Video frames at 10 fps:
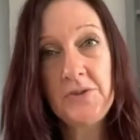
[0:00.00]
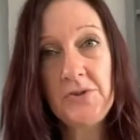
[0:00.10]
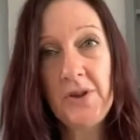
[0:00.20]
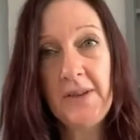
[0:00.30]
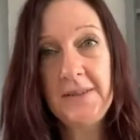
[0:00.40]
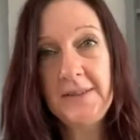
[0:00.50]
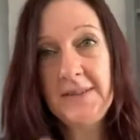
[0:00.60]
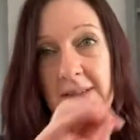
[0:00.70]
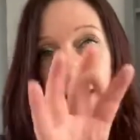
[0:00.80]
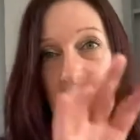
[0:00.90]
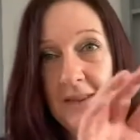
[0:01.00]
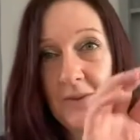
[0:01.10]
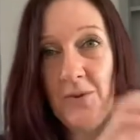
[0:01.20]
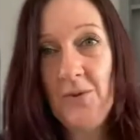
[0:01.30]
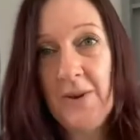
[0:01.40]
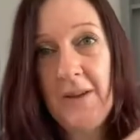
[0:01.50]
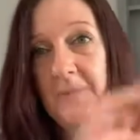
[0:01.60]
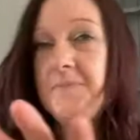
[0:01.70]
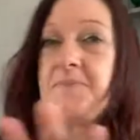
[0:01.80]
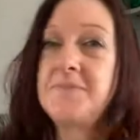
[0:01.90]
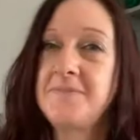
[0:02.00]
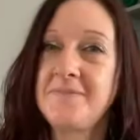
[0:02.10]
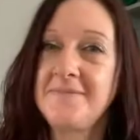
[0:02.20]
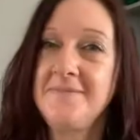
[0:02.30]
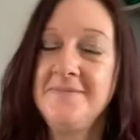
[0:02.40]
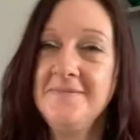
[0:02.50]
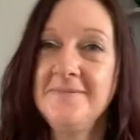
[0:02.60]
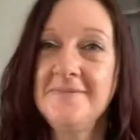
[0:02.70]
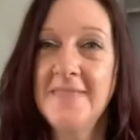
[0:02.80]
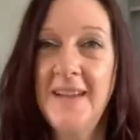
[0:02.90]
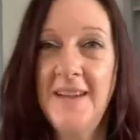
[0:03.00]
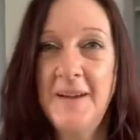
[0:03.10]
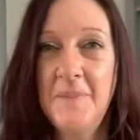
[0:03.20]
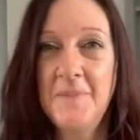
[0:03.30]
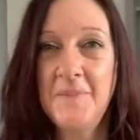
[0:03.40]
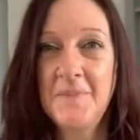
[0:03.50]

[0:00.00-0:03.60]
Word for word: try and stick it in the corner um,